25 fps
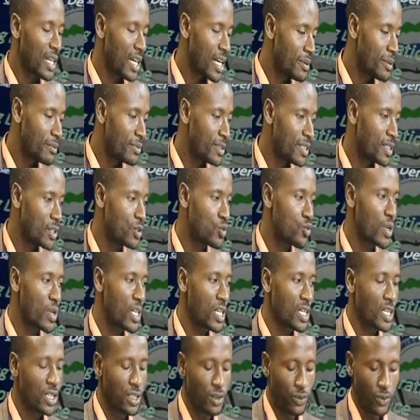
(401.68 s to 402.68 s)
this week
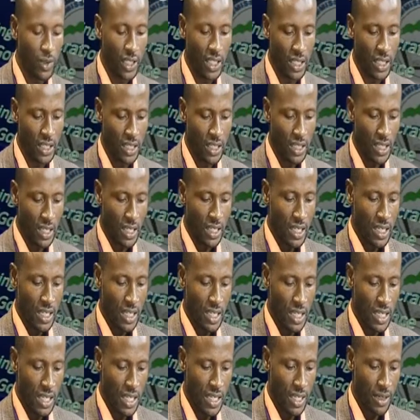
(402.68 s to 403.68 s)
we
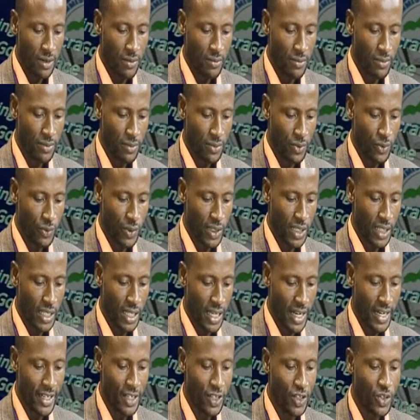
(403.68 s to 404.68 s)
the
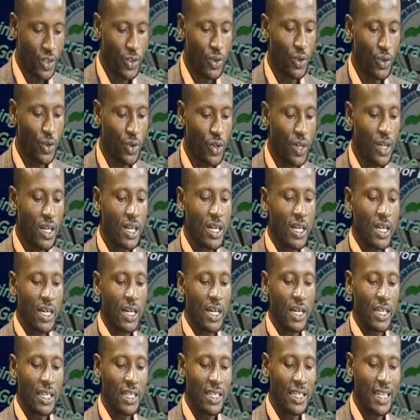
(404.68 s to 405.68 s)
end so
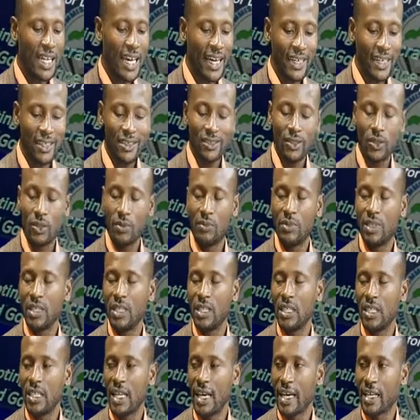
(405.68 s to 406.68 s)
NEC don't
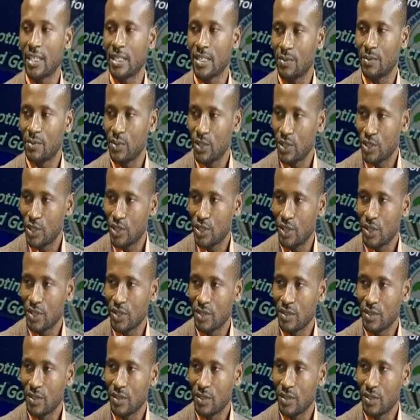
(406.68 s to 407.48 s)
begin exhibition.